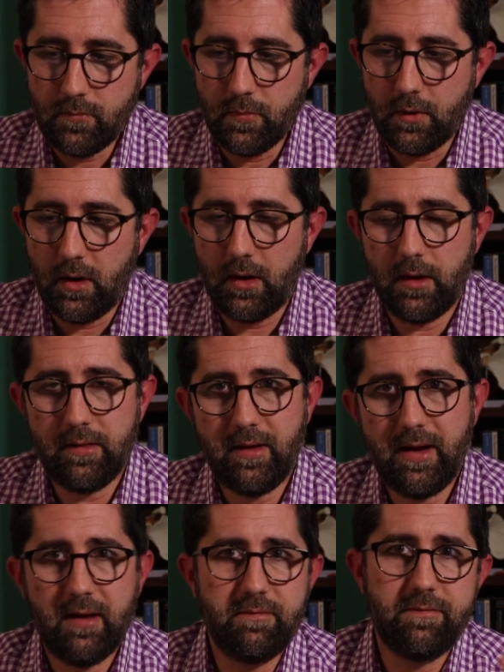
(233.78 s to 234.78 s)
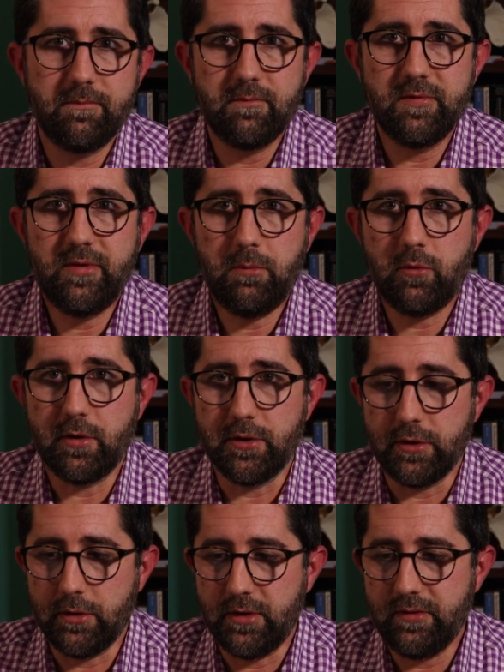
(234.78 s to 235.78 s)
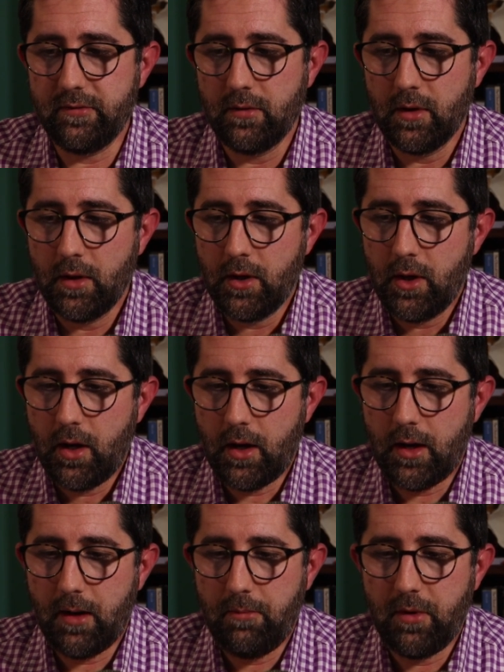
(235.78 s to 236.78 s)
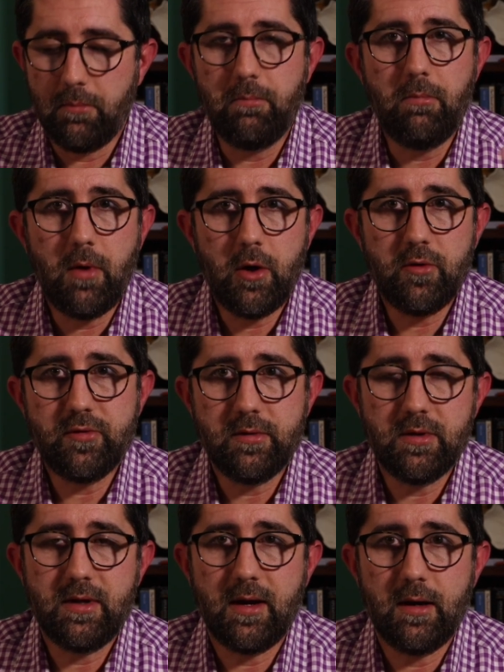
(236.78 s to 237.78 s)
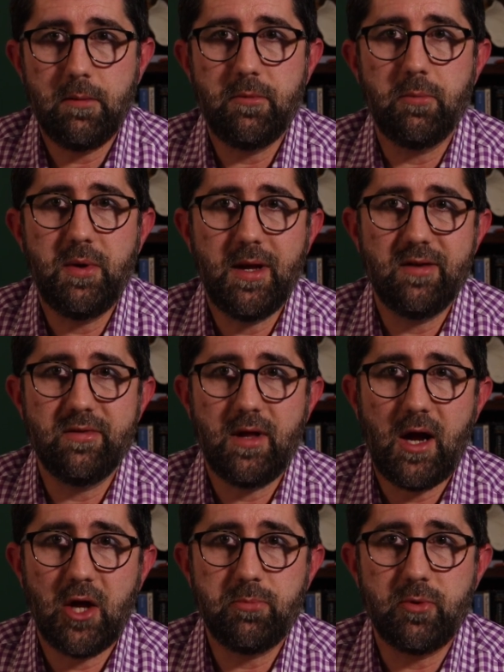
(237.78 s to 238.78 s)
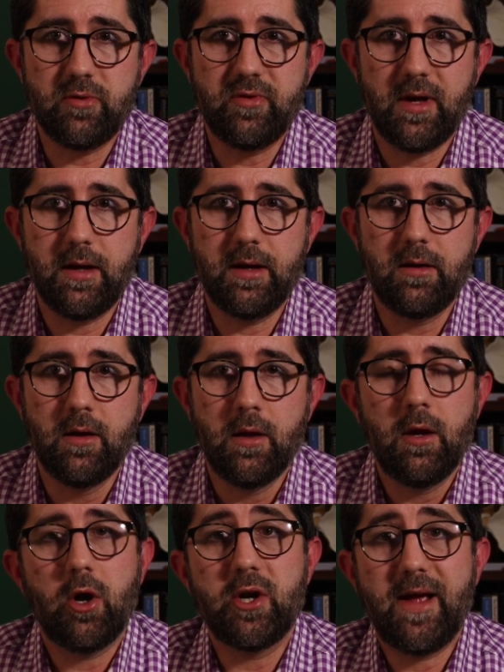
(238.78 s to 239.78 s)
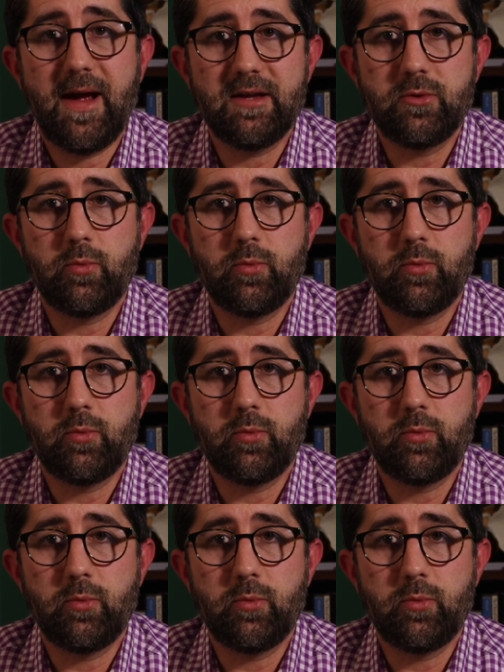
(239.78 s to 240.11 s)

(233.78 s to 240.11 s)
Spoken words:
they have similar duties, but most of the time the PAs in the hospital setting are tasked